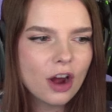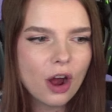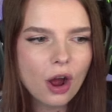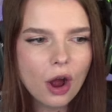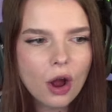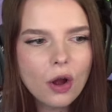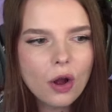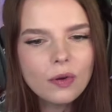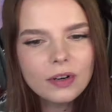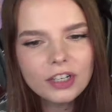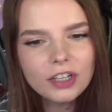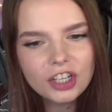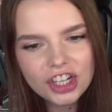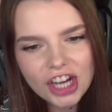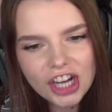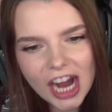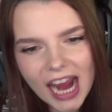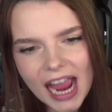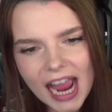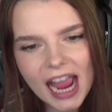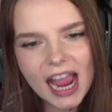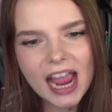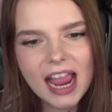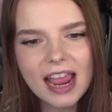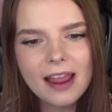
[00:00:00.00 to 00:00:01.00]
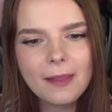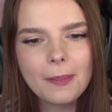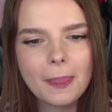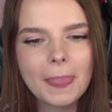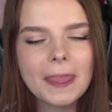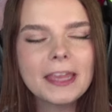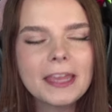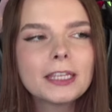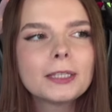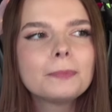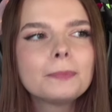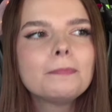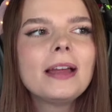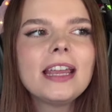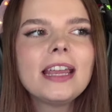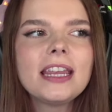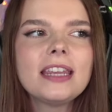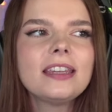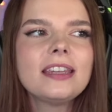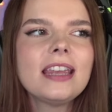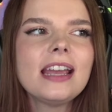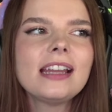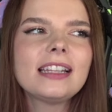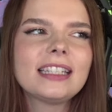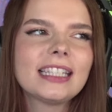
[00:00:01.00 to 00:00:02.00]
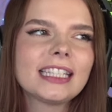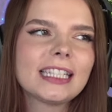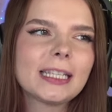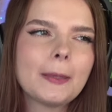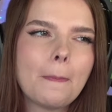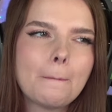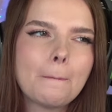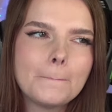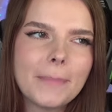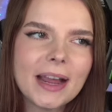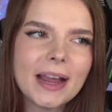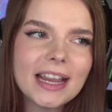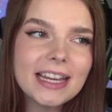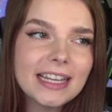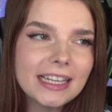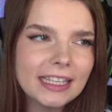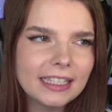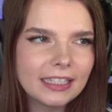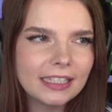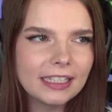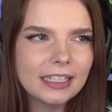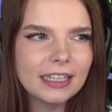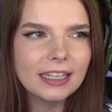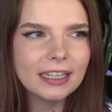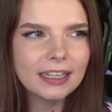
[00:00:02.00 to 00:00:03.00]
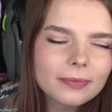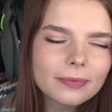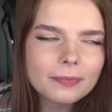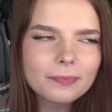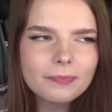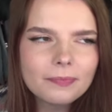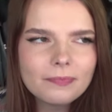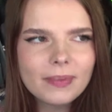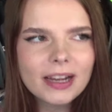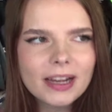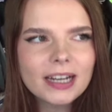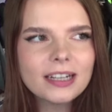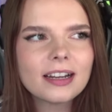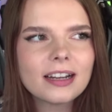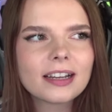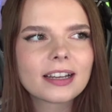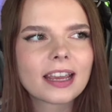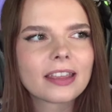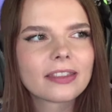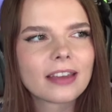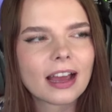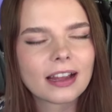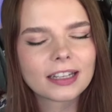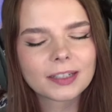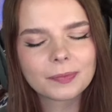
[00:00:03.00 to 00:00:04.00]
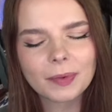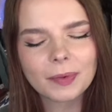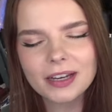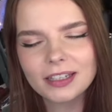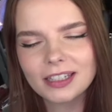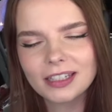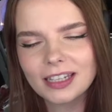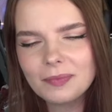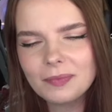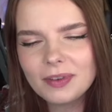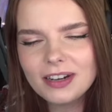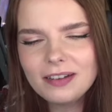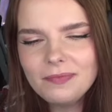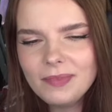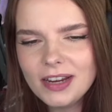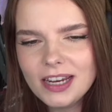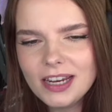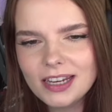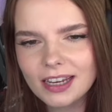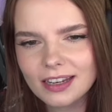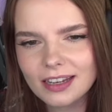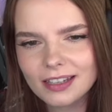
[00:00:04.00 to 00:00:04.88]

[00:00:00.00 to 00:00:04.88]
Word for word: Oh, chat, this might get spicy. Might not get that spicy, but it might get